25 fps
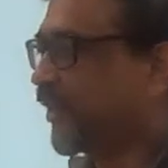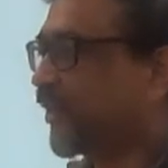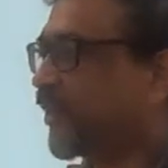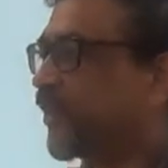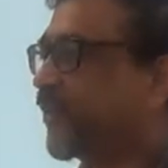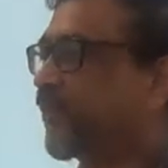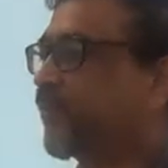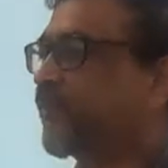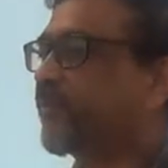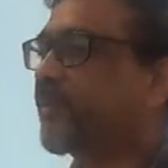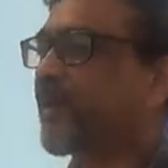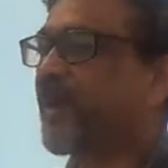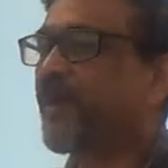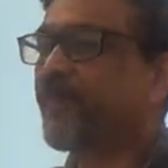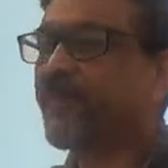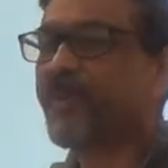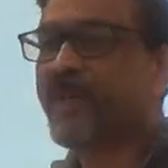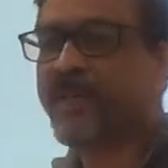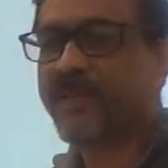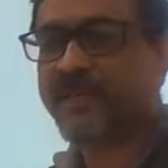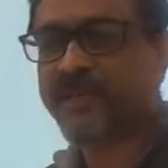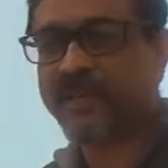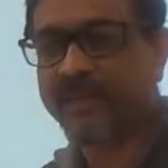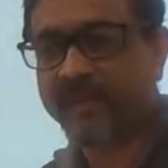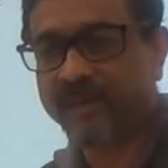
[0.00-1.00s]

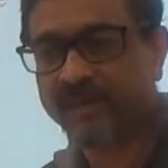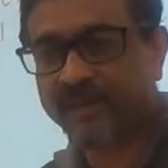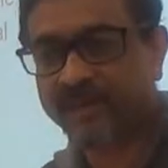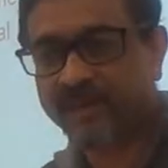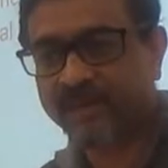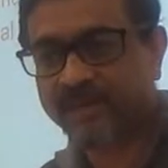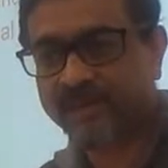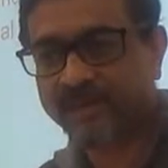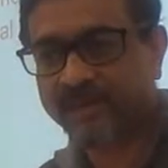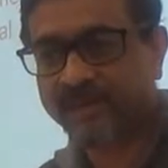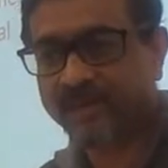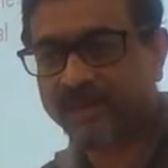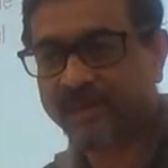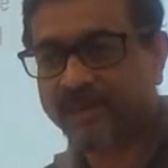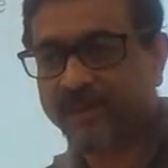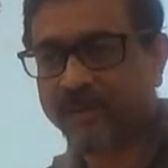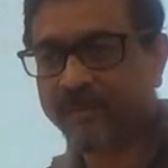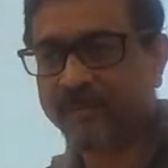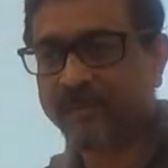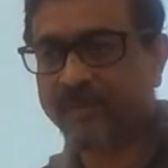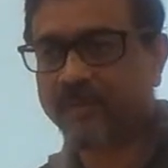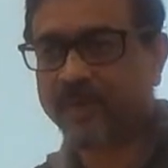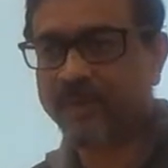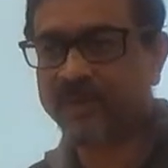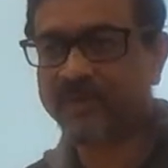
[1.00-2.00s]
Inflammation
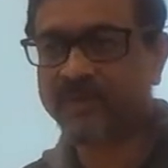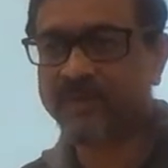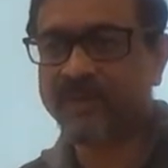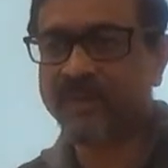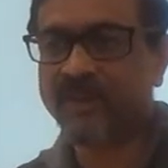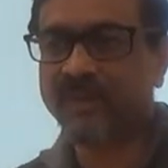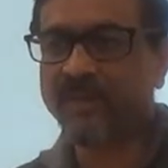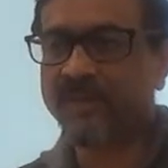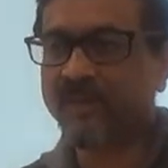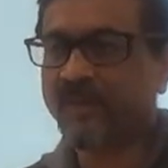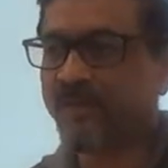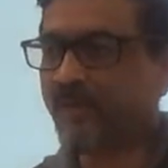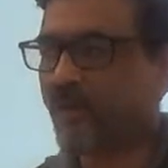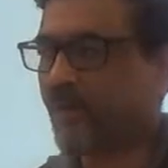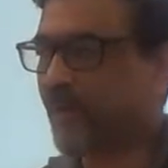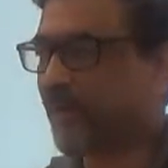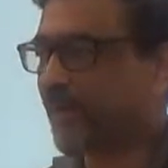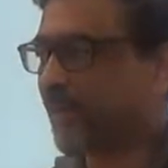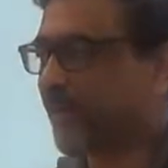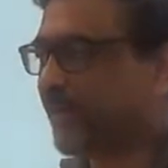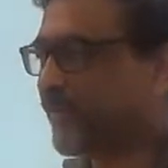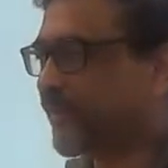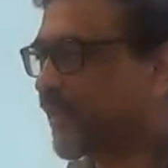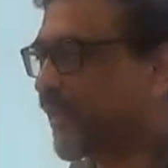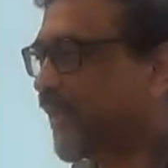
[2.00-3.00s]
of tonsil
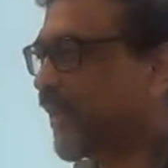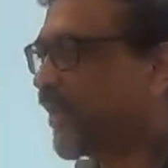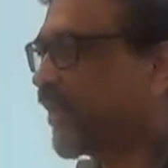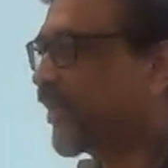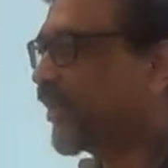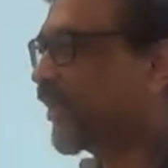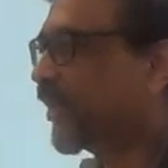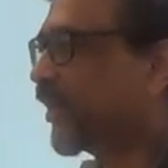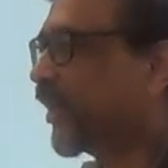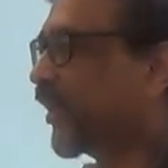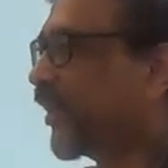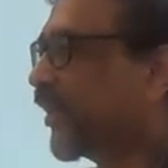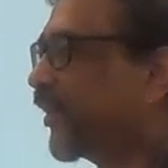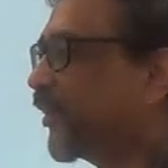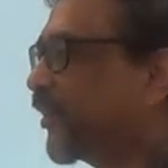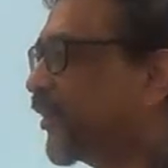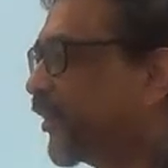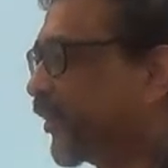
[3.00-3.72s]
occurs and